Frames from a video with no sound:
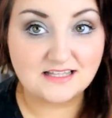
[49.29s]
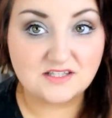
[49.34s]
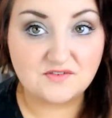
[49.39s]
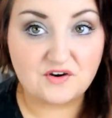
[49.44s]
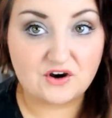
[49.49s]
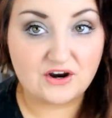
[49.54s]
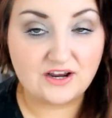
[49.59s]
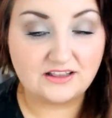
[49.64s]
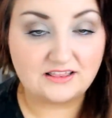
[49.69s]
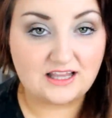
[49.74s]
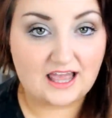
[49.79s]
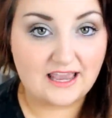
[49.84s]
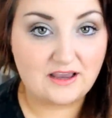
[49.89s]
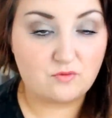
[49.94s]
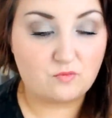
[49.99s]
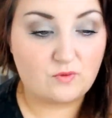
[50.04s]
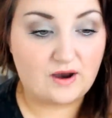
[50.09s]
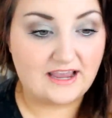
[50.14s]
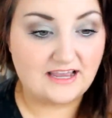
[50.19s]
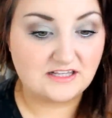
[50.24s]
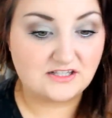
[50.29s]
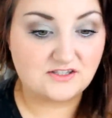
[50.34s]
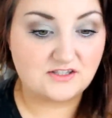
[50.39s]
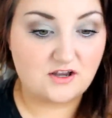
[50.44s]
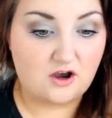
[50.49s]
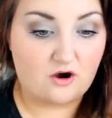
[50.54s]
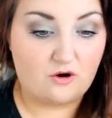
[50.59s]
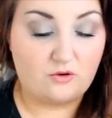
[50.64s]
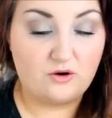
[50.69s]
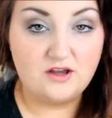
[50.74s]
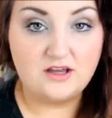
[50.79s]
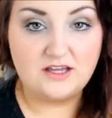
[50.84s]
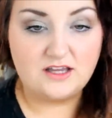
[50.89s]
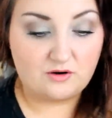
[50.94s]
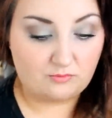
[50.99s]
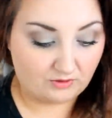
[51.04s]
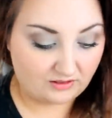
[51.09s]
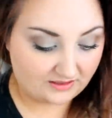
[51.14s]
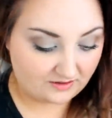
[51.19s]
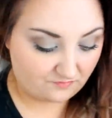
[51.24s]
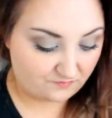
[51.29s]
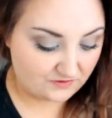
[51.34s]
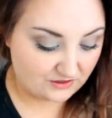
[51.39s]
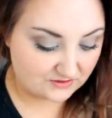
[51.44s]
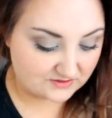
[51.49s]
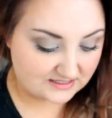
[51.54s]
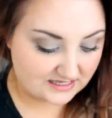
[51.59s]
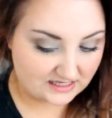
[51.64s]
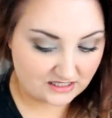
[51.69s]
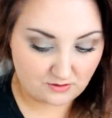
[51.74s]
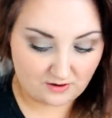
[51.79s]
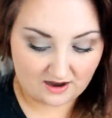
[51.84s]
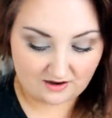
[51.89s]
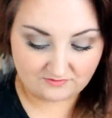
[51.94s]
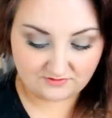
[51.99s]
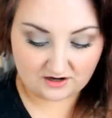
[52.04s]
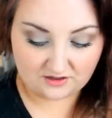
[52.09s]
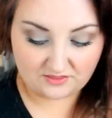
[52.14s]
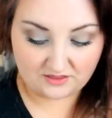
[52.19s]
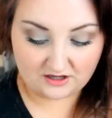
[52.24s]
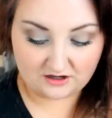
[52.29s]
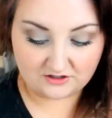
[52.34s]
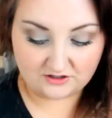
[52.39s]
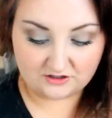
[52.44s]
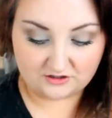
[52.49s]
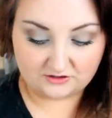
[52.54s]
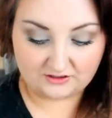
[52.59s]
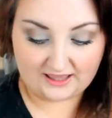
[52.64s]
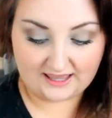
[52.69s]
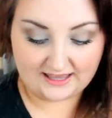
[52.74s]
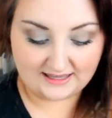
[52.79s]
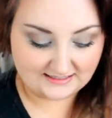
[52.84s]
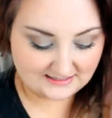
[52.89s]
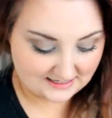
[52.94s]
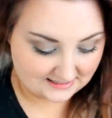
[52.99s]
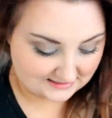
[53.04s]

It's very lightweight, so it really feels like you have nothing on your legs.